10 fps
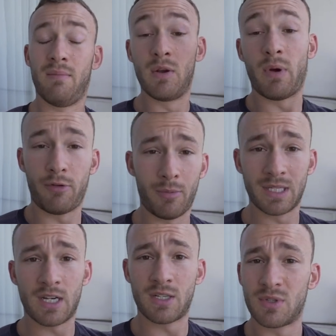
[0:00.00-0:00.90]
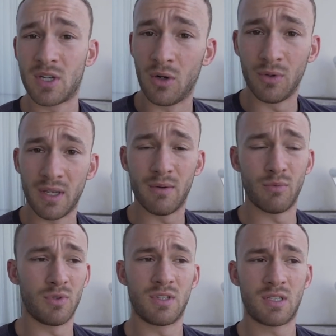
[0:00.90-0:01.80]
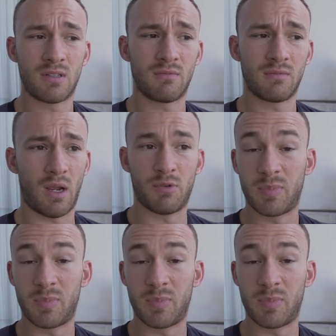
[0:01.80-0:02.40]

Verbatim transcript: midway through my session I was told I was